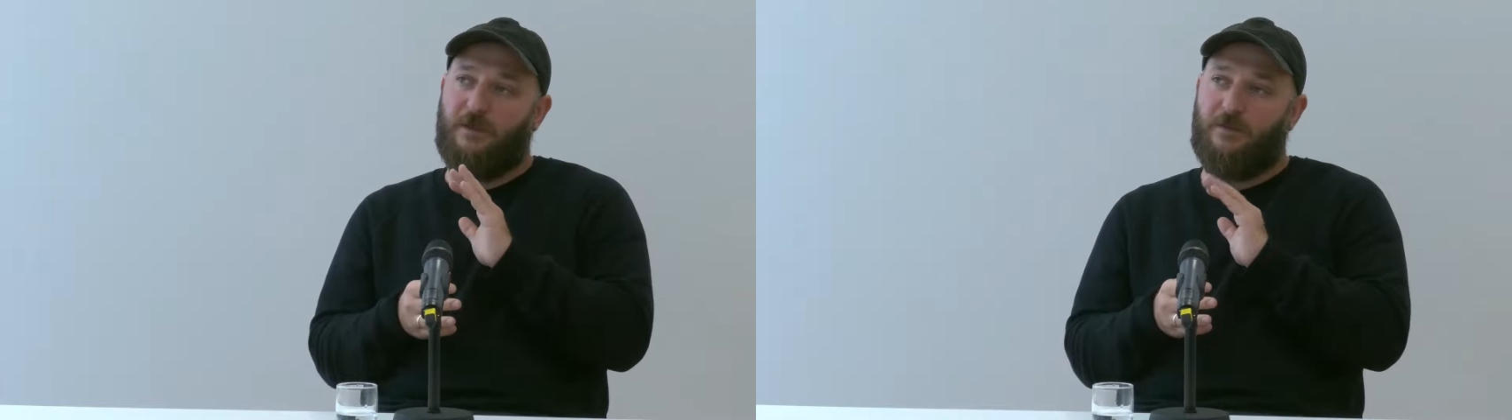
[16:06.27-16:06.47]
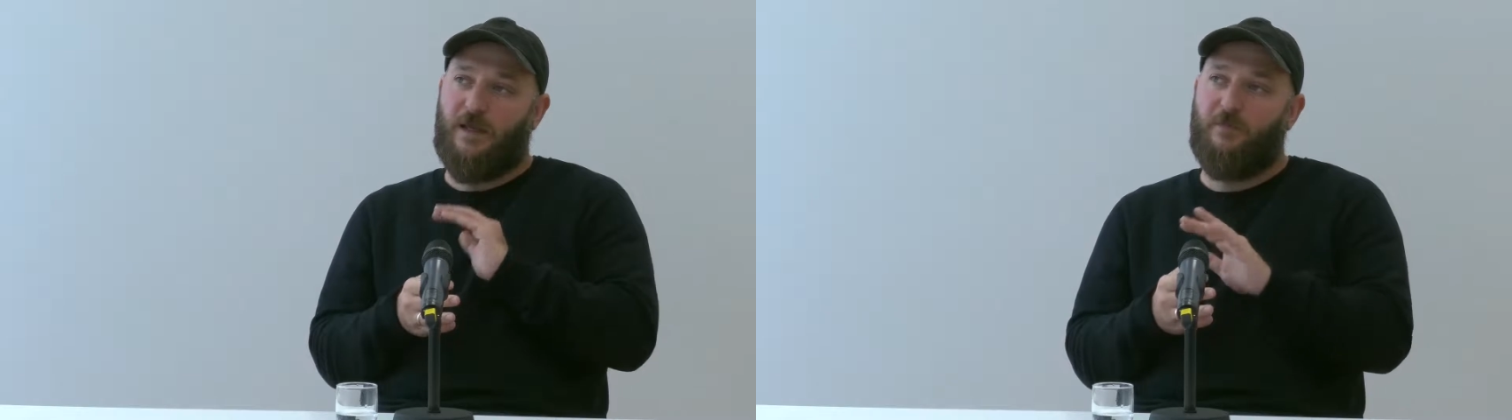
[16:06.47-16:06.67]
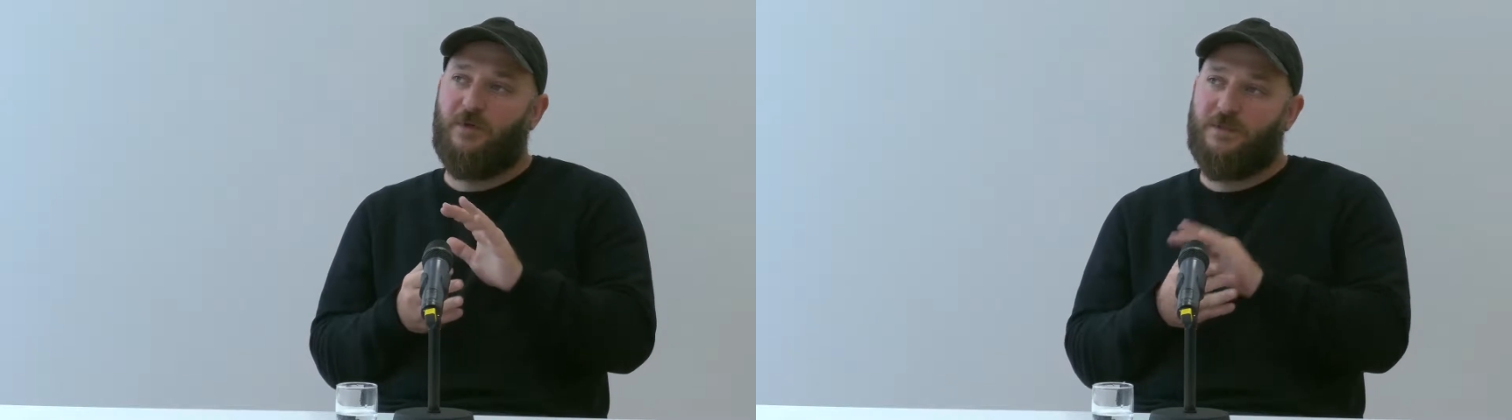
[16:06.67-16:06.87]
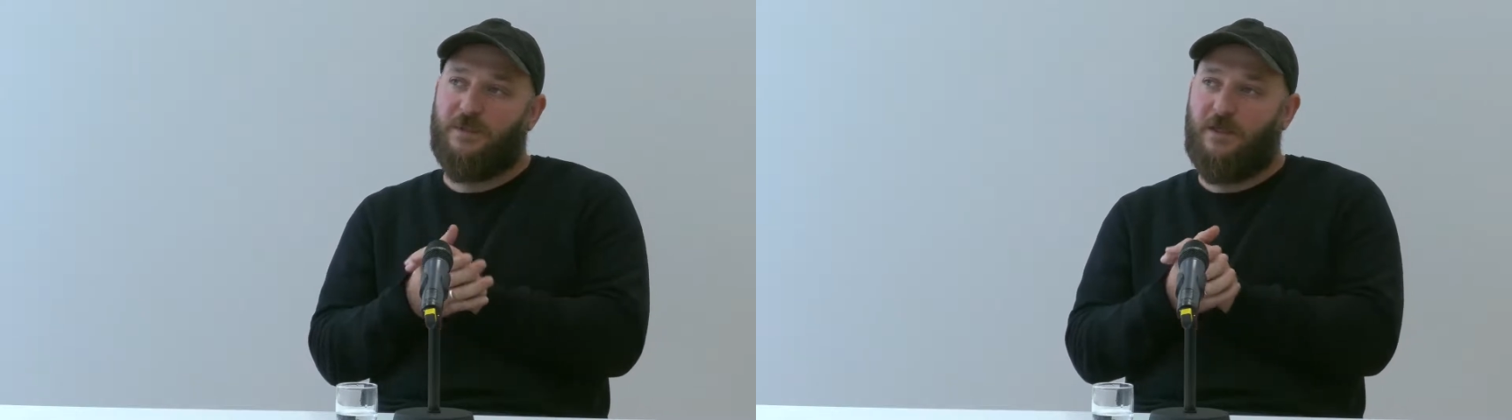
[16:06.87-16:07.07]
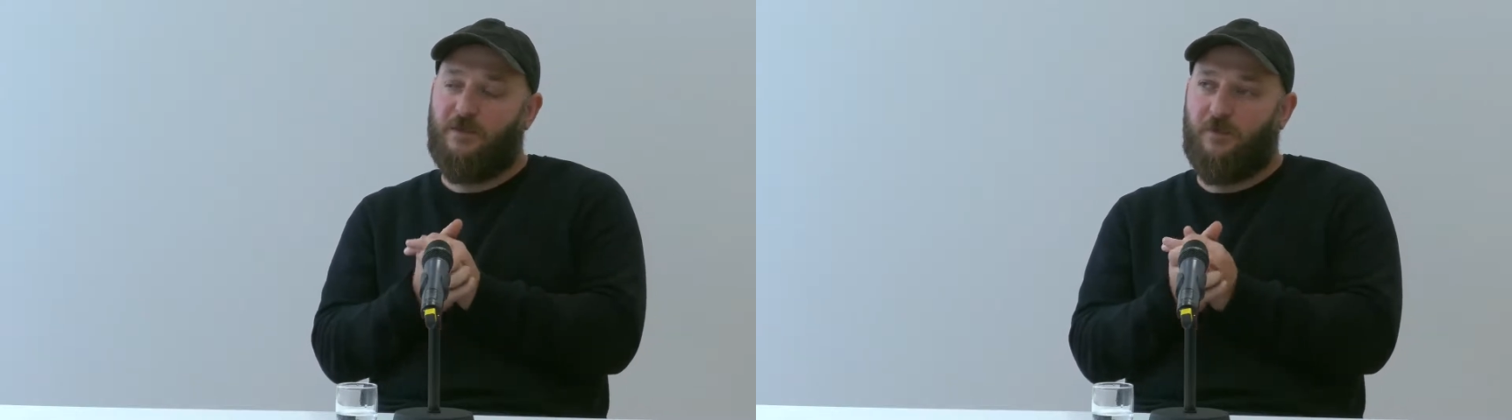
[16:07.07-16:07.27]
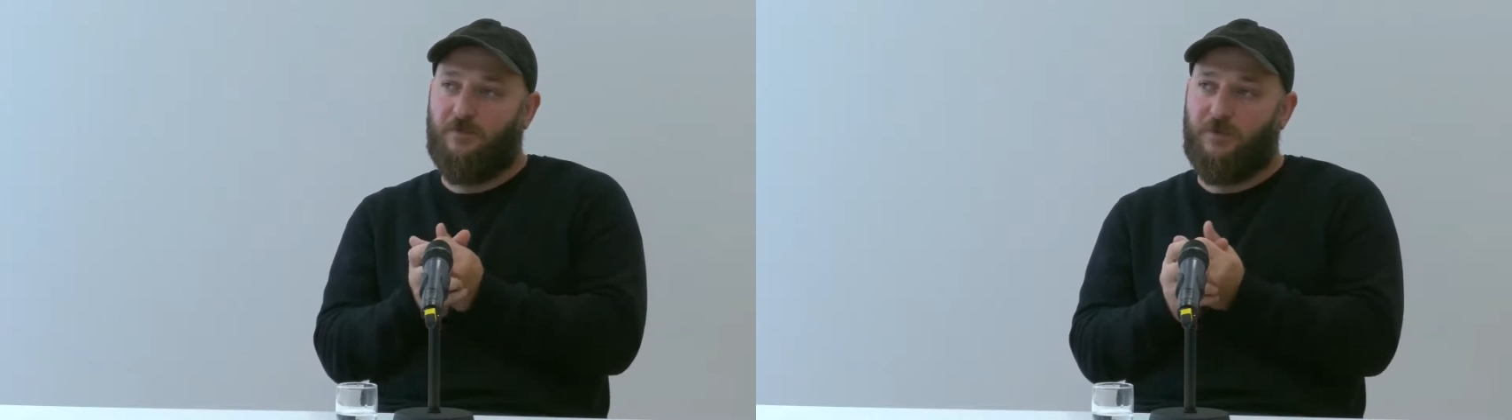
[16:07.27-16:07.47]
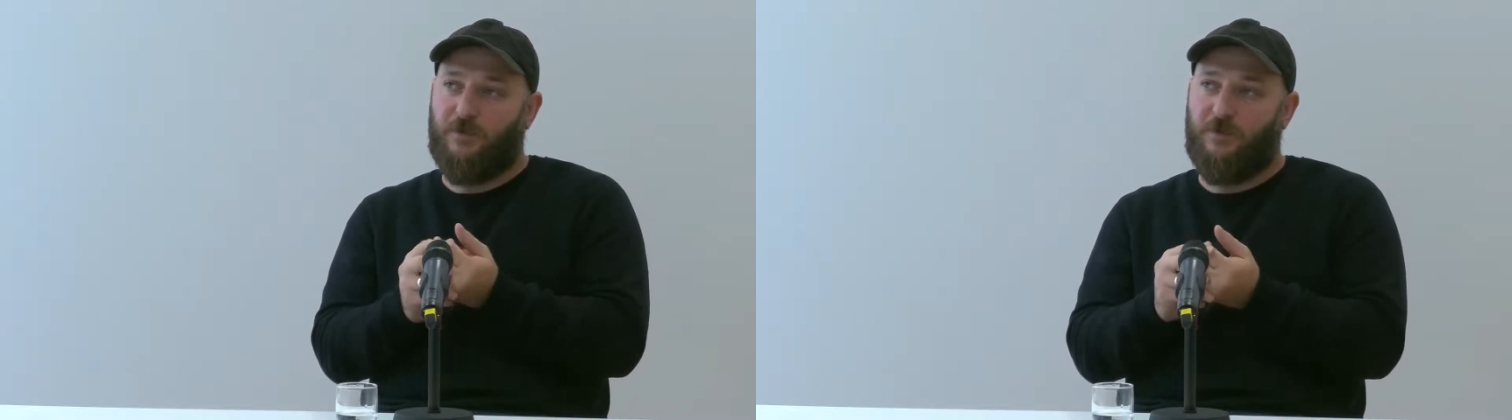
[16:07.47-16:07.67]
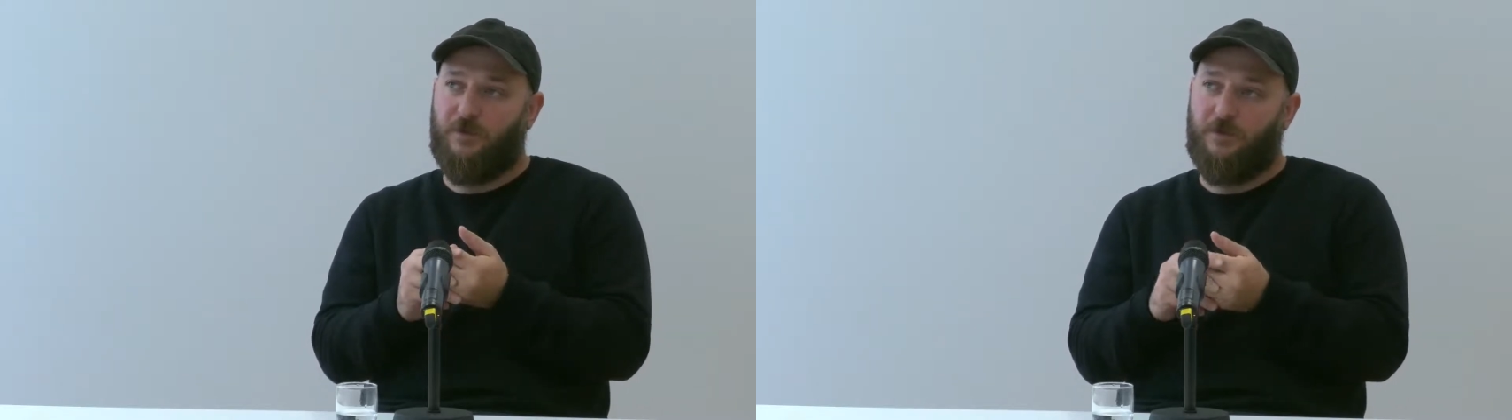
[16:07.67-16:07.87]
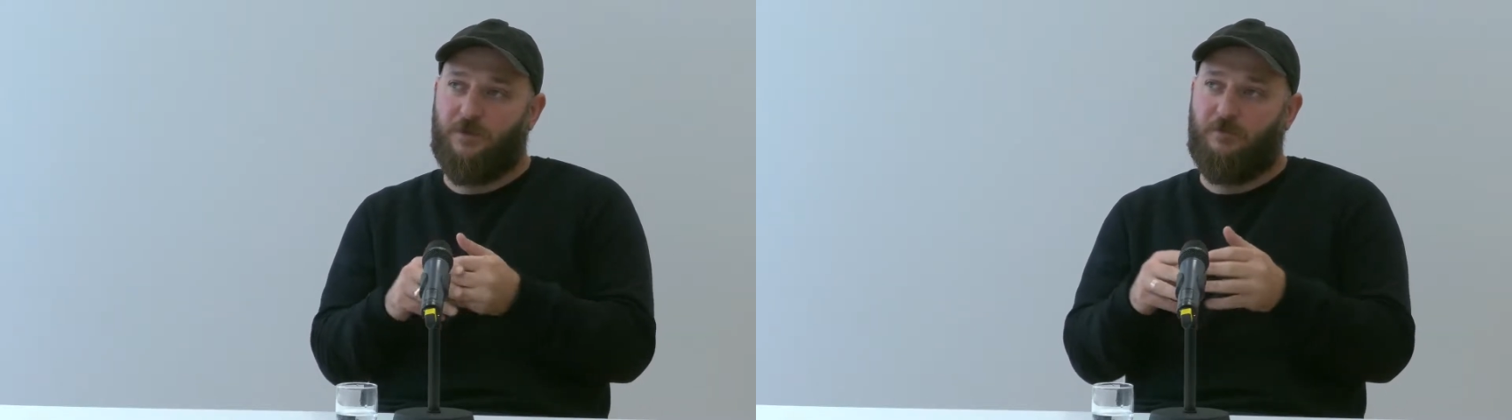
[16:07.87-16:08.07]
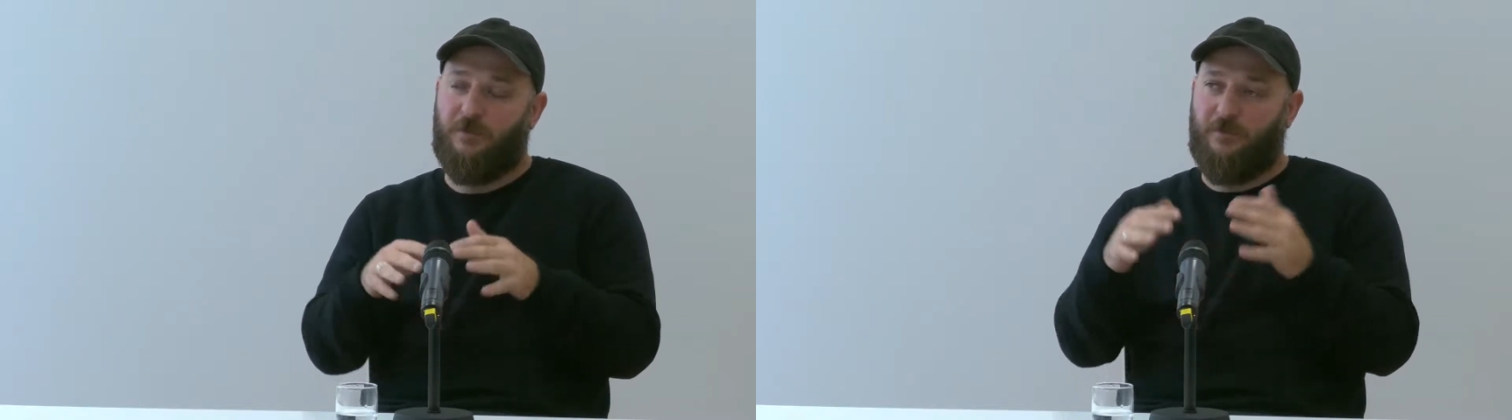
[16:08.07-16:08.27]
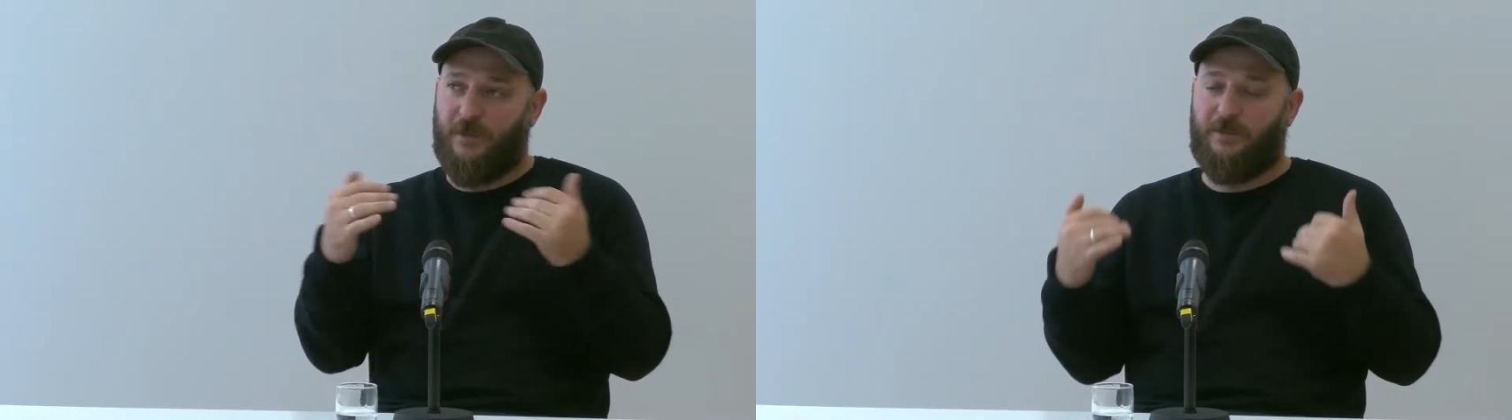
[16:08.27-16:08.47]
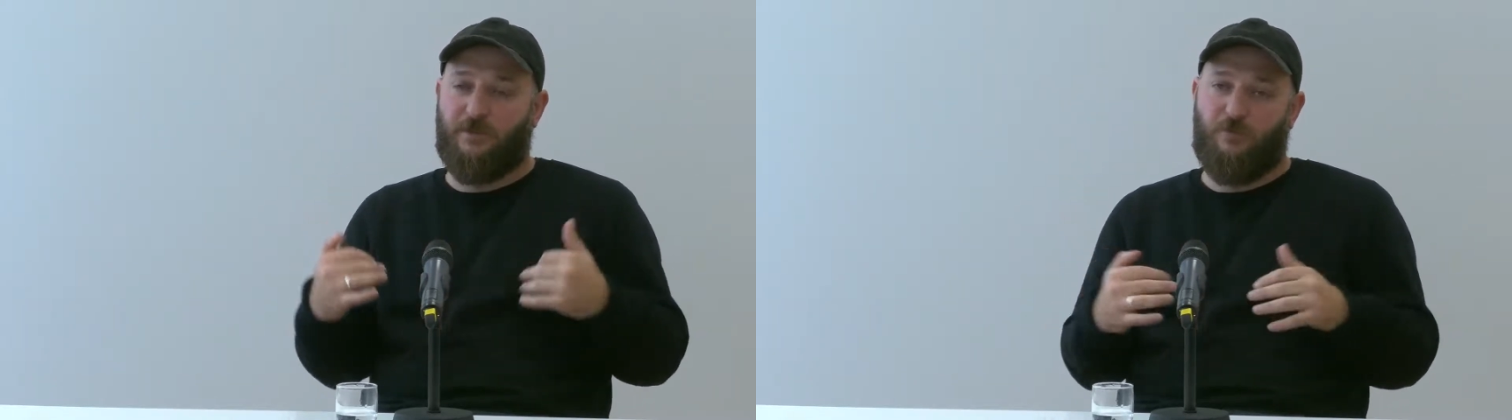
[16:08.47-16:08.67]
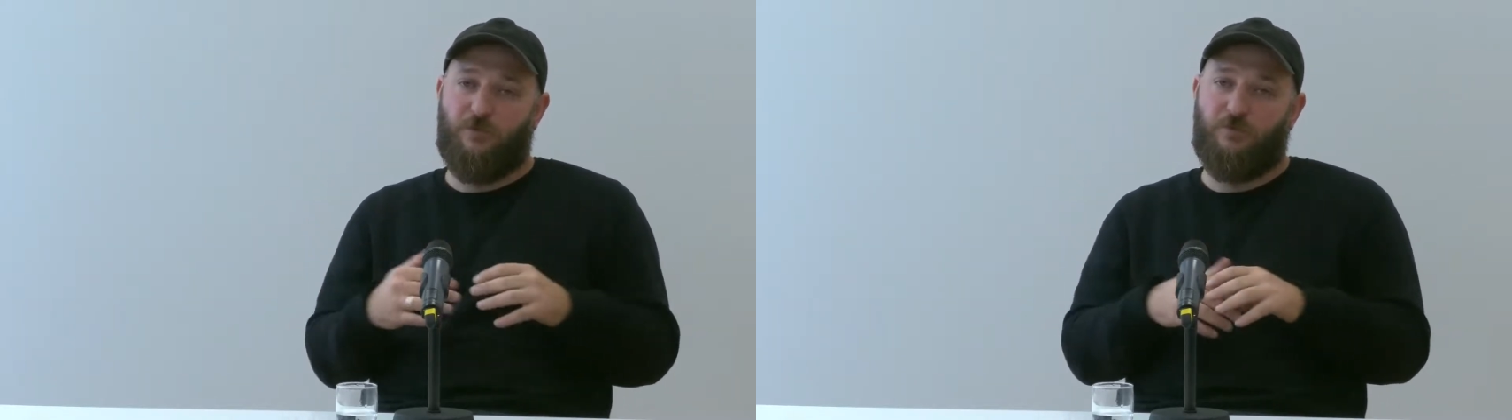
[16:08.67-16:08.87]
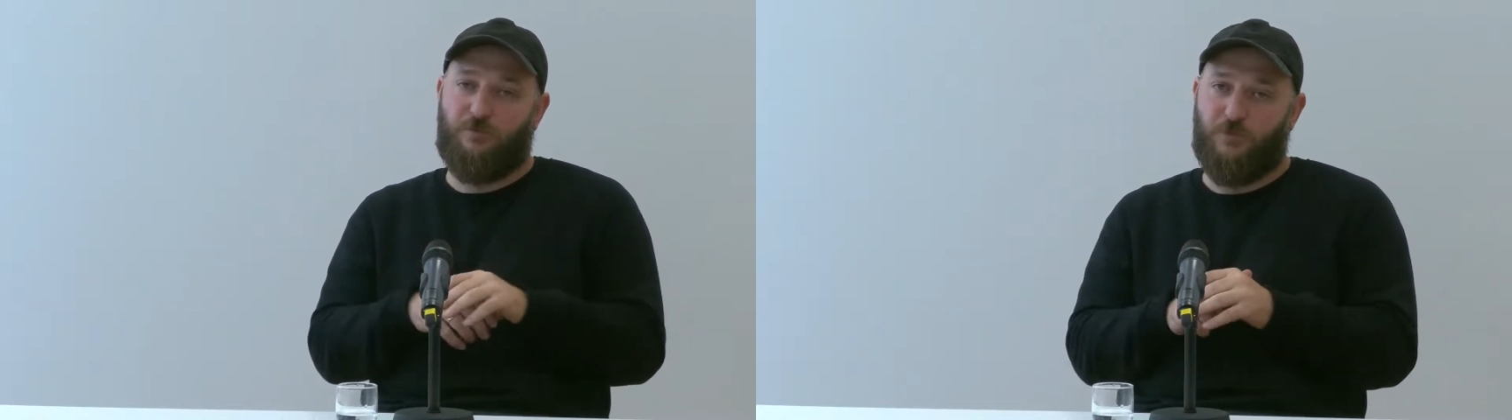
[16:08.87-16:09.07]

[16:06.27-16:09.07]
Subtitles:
10% of the reflected room,